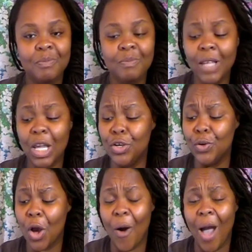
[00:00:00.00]

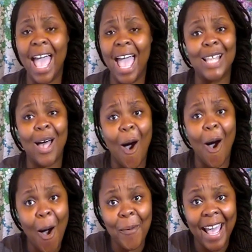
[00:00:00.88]
you know, as
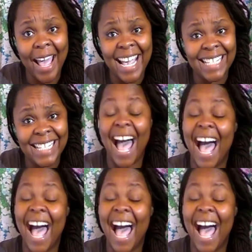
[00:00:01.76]
always,